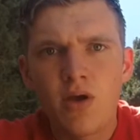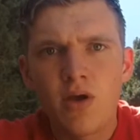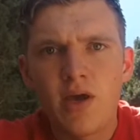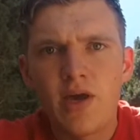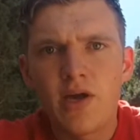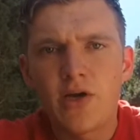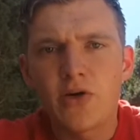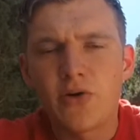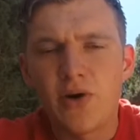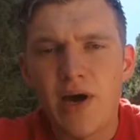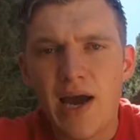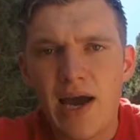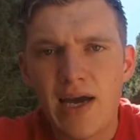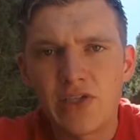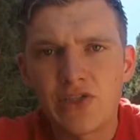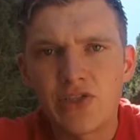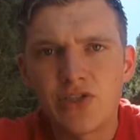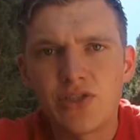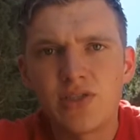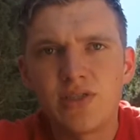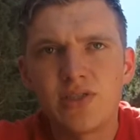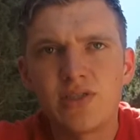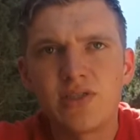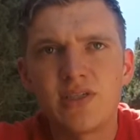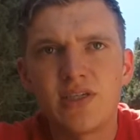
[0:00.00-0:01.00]
It
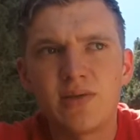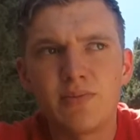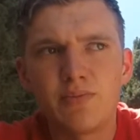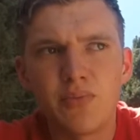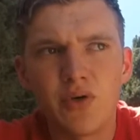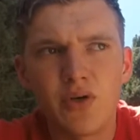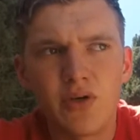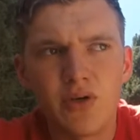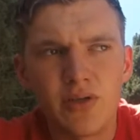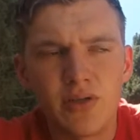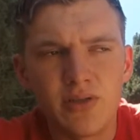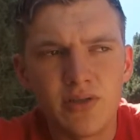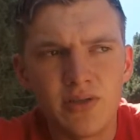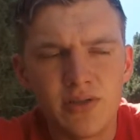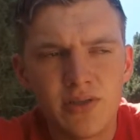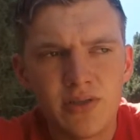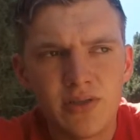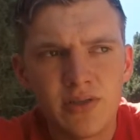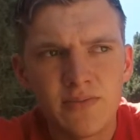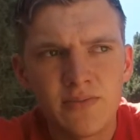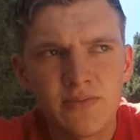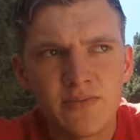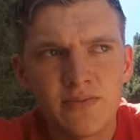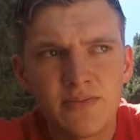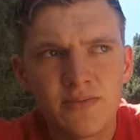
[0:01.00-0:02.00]
crashes and
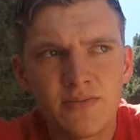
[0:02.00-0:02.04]
burns.